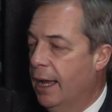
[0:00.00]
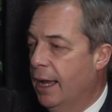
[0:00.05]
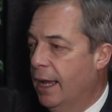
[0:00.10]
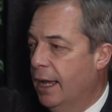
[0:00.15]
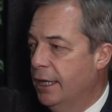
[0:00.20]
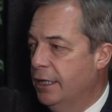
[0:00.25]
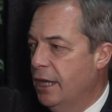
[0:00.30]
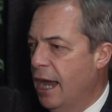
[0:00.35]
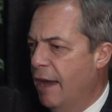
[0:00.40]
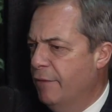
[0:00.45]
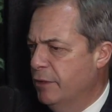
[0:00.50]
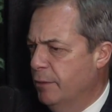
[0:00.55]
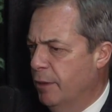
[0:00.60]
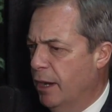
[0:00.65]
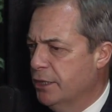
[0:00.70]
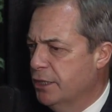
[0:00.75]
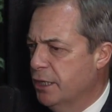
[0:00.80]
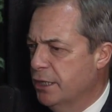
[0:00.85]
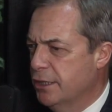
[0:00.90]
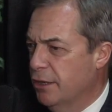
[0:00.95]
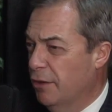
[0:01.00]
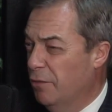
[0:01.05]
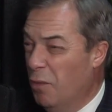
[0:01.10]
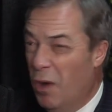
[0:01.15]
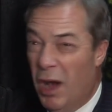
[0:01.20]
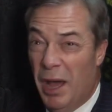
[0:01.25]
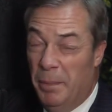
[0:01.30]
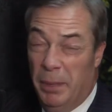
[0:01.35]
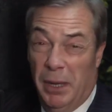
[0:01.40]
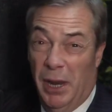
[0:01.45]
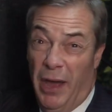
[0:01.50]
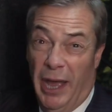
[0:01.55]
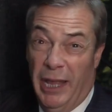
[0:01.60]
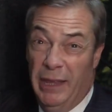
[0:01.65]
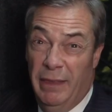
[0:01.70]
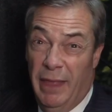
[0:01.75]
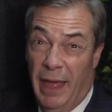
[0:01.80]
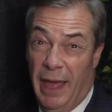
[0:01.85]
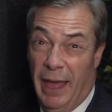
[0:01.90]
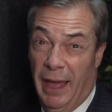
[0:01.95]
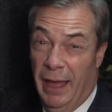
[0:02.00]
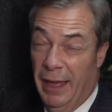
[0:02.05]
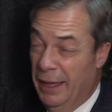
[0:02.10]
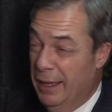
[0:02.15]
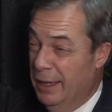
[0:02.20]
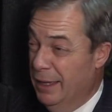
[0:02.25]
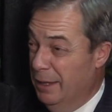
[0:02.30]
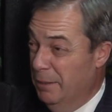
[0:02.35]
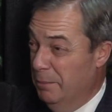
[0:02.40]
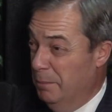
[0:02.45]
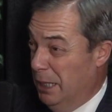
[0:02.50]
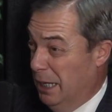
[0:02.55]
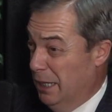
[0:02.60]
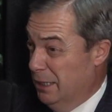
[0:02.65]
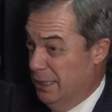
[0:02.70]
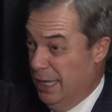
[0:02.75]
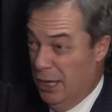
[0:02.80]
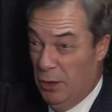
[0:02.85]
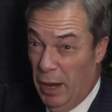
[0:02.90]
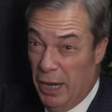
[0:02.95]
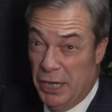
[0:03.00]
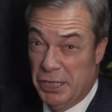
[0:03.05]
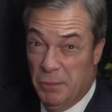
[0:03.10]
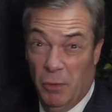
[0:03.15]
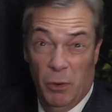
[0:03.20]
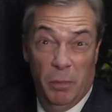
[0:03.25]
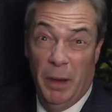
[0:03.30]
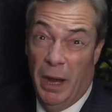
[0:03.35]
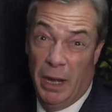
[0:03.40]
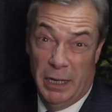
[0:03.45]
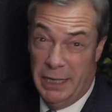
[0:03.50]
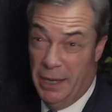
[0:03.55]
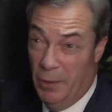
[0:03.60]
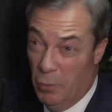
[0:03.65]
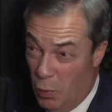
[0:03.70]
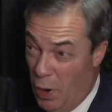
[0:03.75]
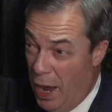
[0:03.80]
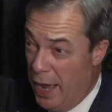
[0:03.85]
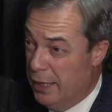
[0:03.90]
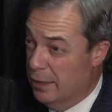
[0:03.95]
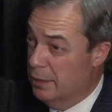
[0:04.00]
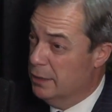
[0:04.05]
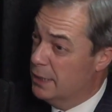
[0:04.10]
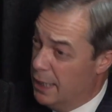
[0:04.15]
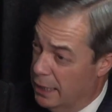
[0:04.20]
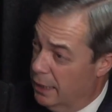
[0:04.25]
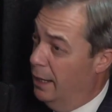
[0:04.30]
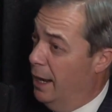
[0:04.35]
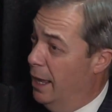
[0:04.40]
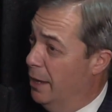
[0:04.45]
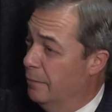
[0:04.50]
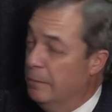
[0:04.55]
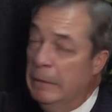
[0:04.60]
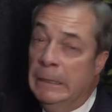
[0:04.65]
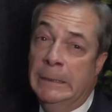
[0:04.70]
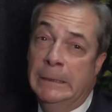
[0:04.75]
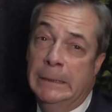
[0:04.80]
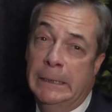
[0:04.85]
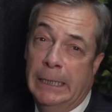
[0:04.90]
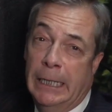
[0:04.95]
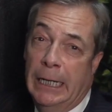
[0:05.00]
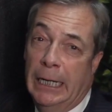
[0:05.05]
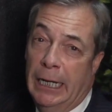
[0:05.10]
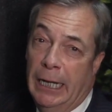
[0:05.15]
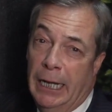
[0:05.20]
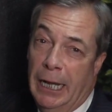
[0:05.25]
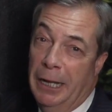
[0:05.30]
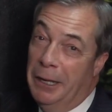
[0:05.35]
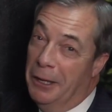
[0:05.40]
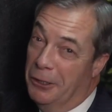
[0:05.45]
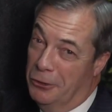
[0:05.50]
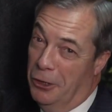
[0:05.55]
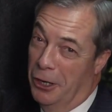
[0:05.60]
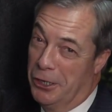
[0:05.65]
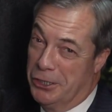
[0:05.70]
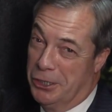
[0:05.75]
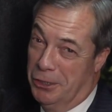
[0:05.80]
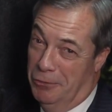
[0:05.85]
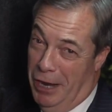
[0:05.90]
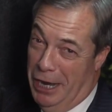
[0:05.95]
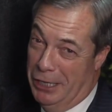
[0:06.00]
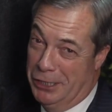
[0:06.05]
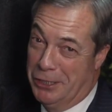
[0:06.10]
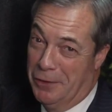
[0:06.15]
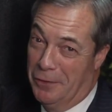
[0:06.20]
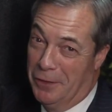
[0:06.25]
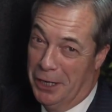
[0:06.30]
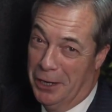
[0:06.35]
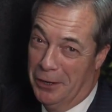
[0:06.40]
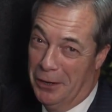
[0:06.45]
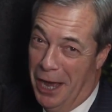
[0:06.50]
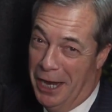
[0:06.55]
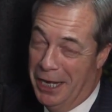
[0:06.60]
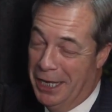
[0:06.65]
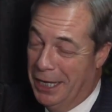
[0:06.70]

You have to ask yourself why I applied there, because they're quite a small party in Wales, let alone across the rest of the United